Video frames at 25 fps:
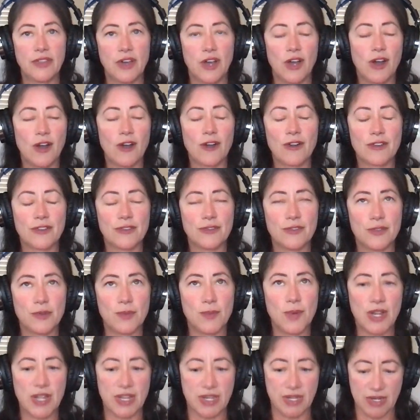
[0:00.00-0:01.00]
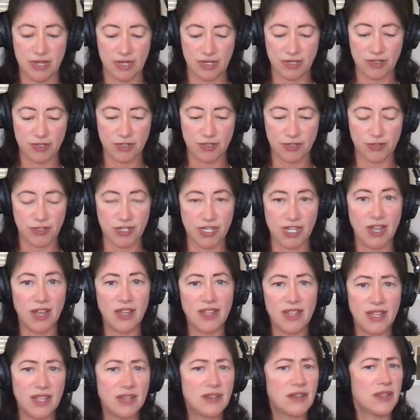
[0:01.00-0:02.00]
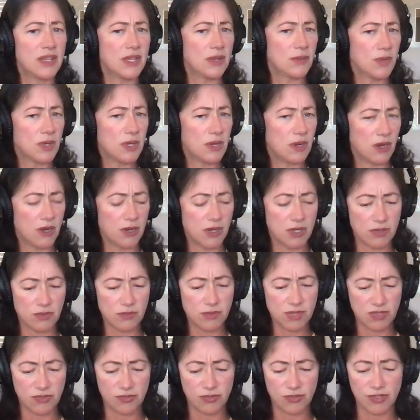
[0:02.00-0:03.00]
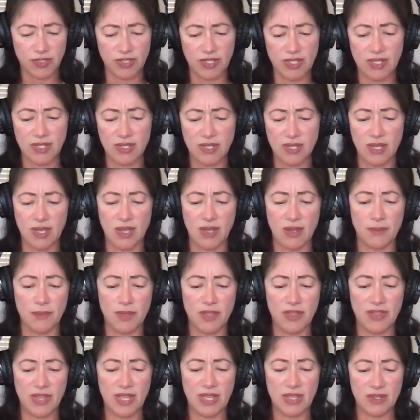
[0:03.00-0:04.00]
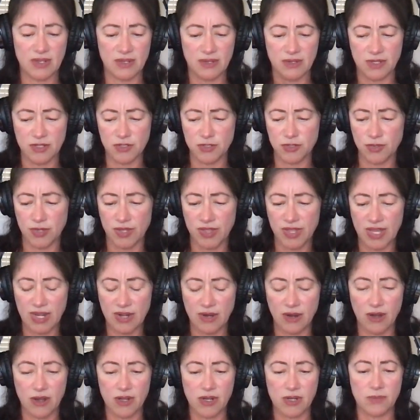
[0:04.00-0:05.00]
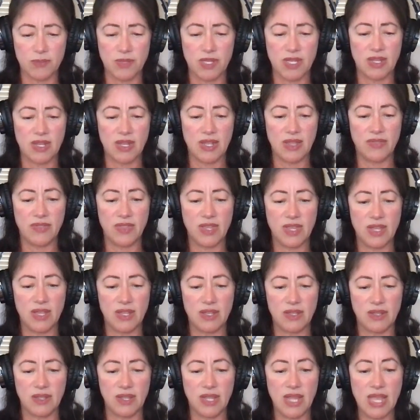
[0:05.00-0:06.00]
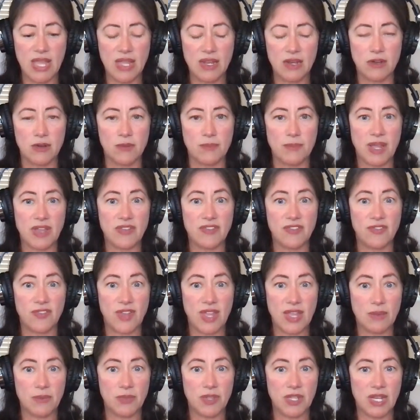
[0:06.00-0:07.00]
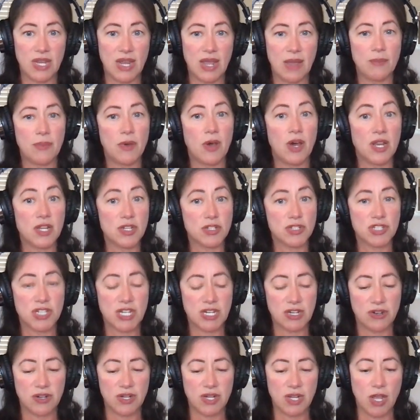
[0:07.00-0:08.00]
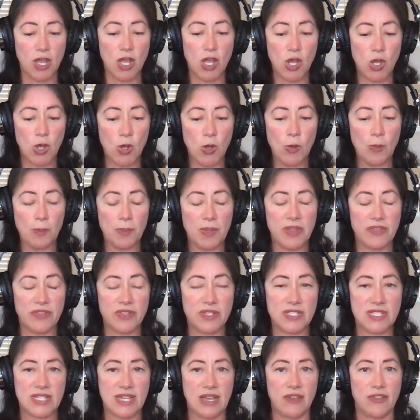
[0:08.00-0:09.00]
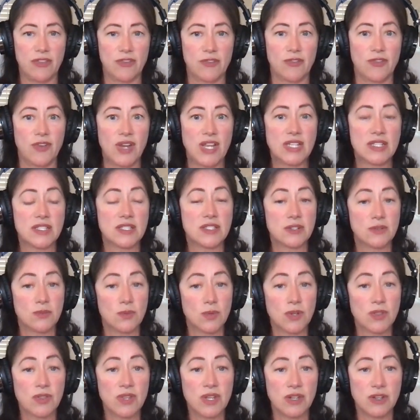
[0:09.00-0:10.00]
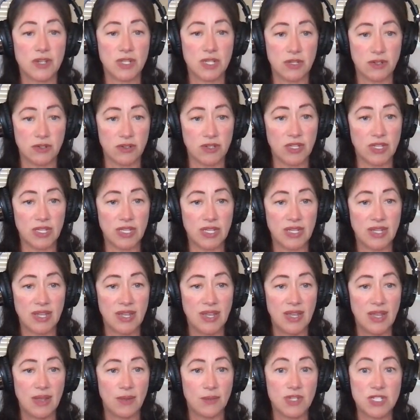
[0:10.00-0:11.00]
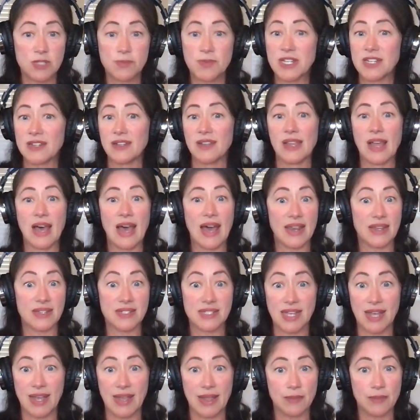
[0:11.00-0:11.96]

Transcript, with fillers: the heart of the wine industry. Uh, Italy would argue differently, um, and they can enjoy that argument. And then later, my family and I bought a share in a home in the south of France, so we're there yearly. And we spend a lot of